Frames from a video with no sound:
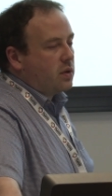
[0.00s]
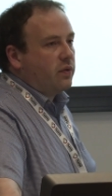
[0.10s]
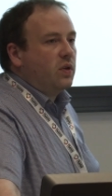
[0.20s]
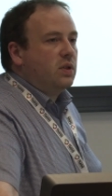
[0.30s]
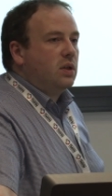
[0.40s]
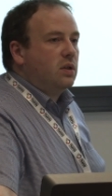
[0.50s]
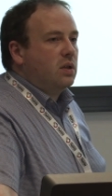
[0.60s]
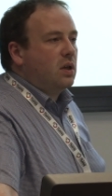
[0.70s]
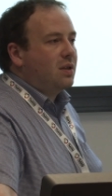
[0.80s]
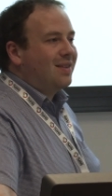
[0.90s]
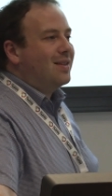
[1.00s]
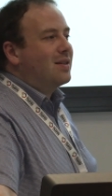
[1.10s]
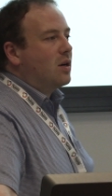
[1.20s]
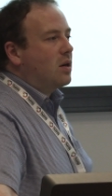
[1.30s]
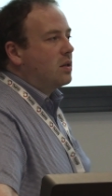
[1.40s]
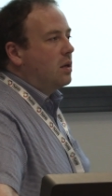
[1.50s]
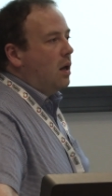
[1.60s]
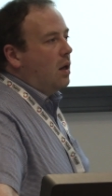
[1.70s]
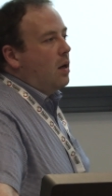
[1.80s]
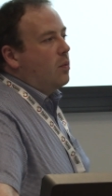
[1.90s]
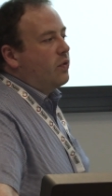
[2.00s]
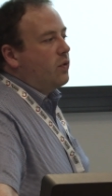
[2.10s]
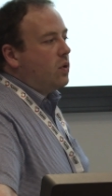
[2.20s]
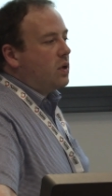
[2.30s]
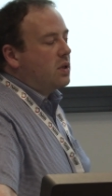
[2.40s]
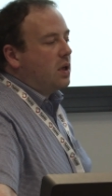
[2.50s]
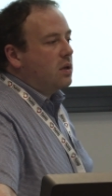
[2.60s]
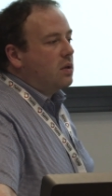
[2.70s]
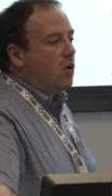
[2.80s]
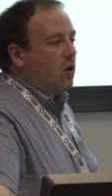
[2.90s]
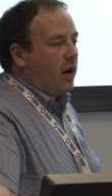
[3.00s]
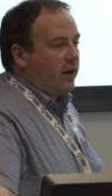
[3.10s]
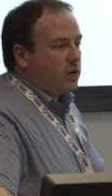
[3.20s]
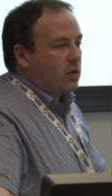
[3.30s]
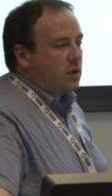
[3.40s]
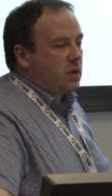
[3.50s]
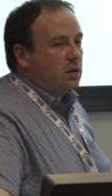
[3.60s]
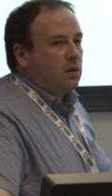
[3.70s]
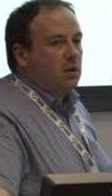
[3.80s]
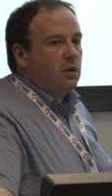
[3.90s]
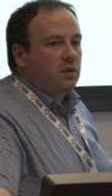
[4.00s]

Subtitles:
The first thing to say, did this start before consent or after consent?